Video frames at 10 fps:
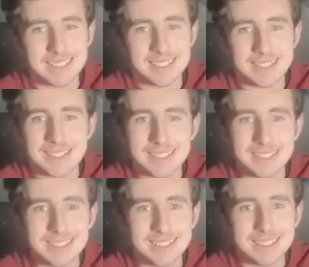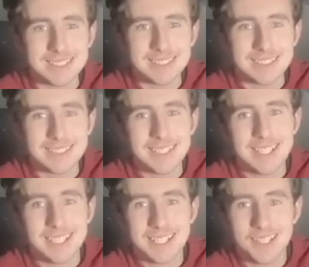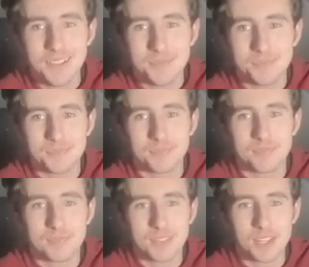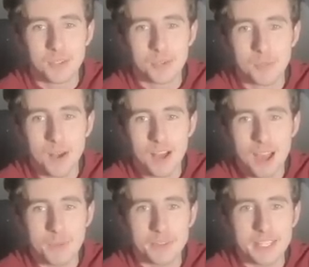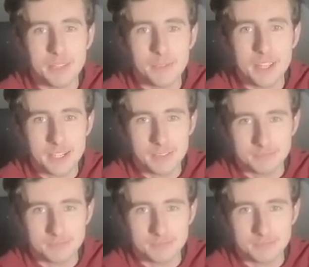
uh, uh. Look, Ma, I'm on TV.